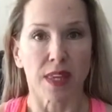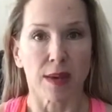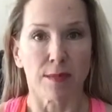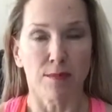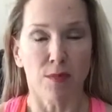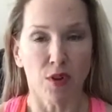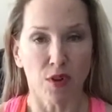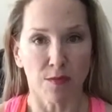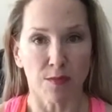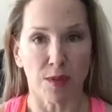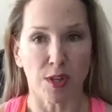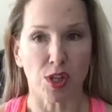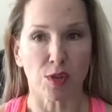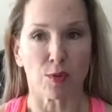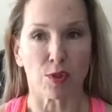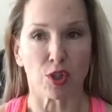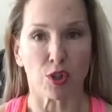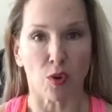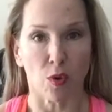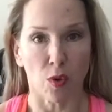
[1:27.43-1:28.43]
movements
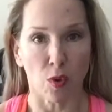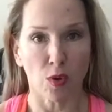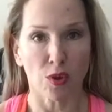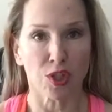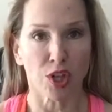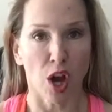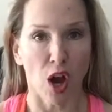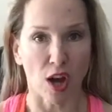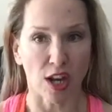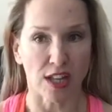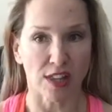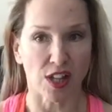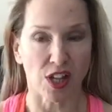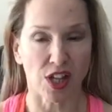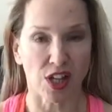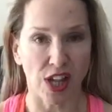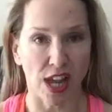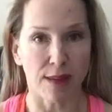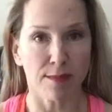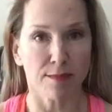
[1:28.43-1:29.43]
which all target the
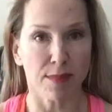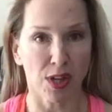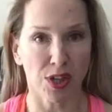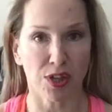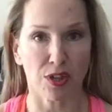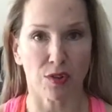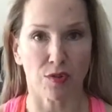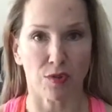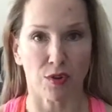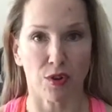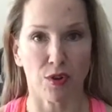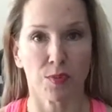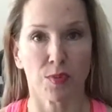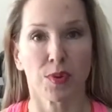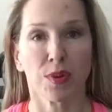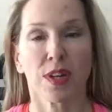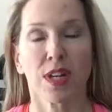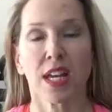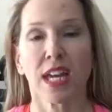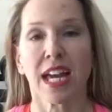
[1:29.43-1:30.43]
same muscle group,
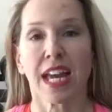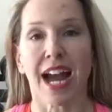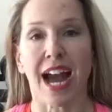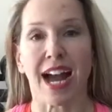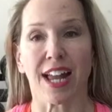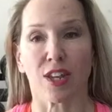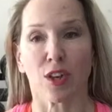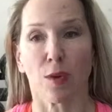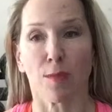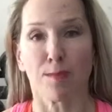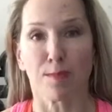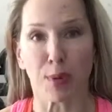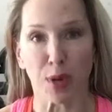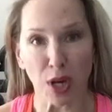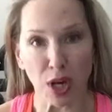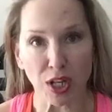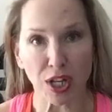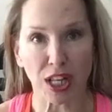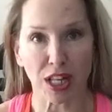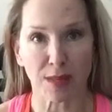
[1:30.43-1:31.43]
and you're
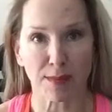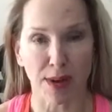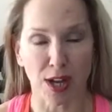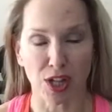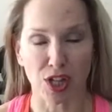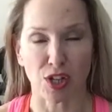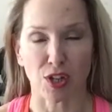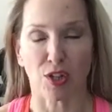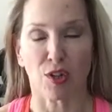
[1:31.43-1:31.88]
burning the muscle.